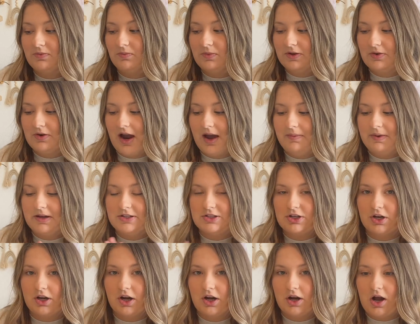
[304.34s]
we grab it,
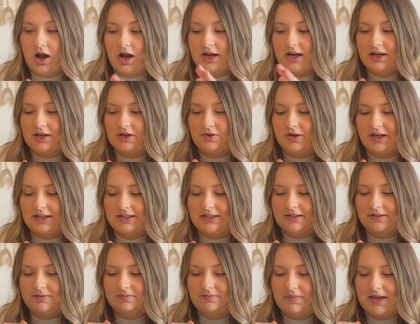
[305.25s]
turn it on, and you can
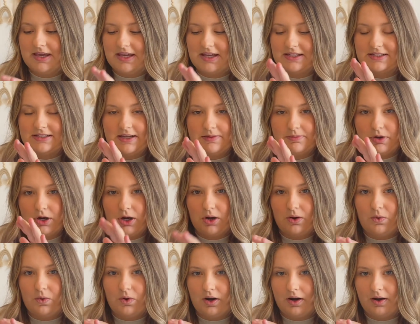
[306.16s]
make it dimmer
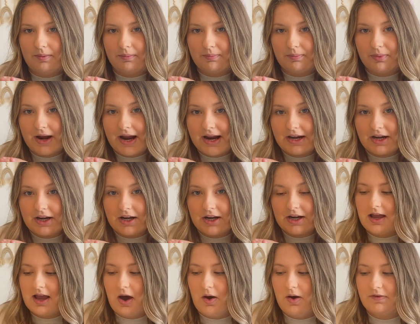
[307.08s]
or
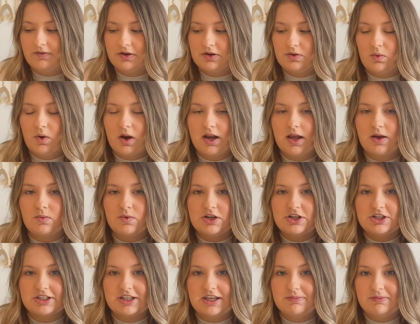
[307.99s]
brighter, however you want it. We
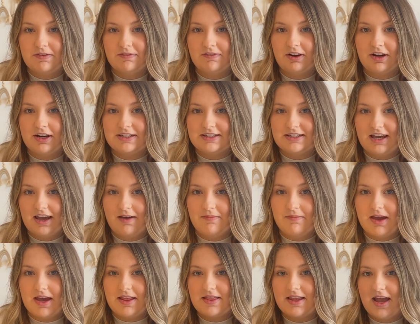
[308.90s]
just keep it very
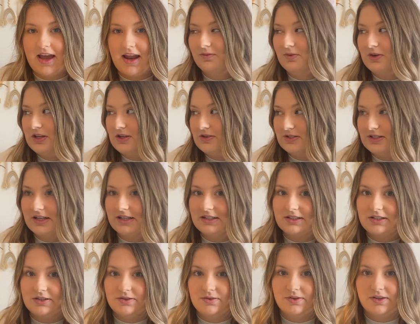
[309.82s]
dim, and then we use it
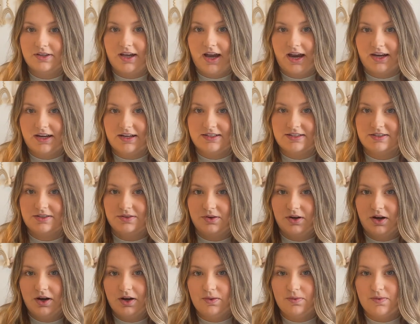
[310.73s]
to guide us to
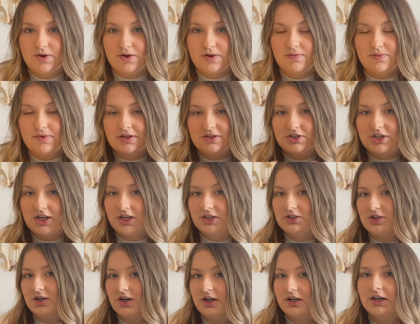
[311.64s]
her room,
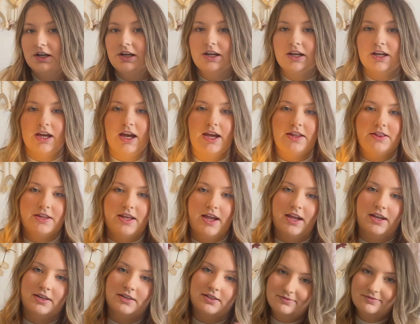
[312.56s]
change her, and
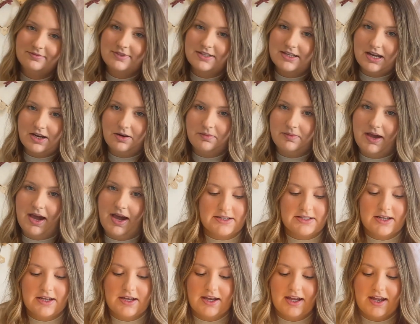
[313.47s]
then take her back.
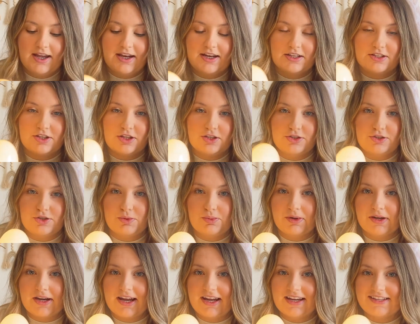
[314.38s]
It is
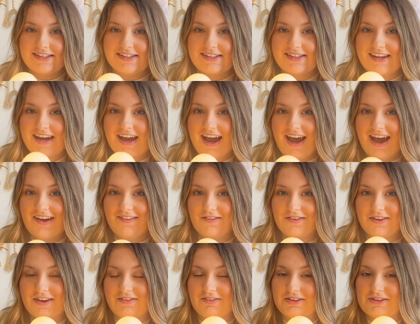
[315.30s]
super nice to have
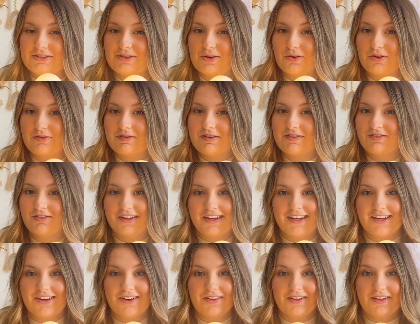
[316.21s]
whenever you don't want to be
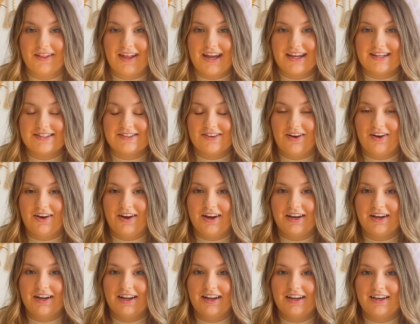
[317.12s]
flicking all the lights
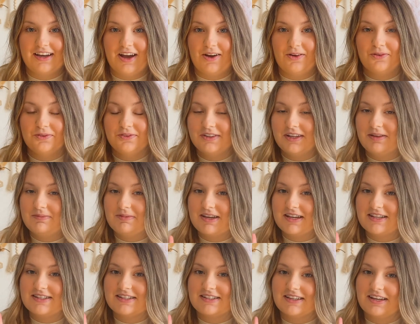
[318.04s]
on, not only
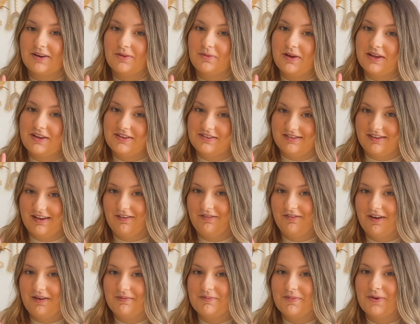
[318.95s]
because it's going to wake
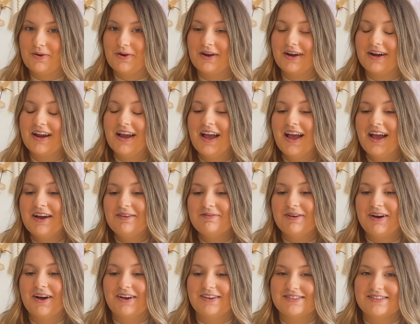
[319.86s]
yourself up more,
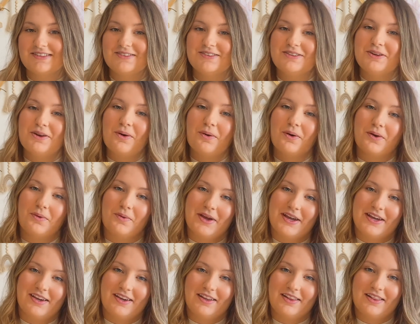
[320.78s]
but also you don't want to
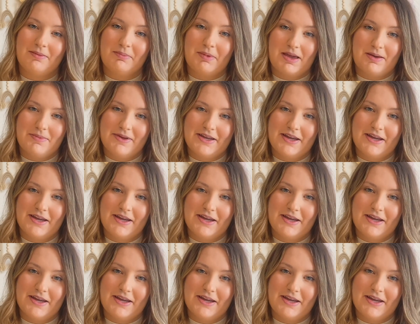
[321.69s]
wake the baby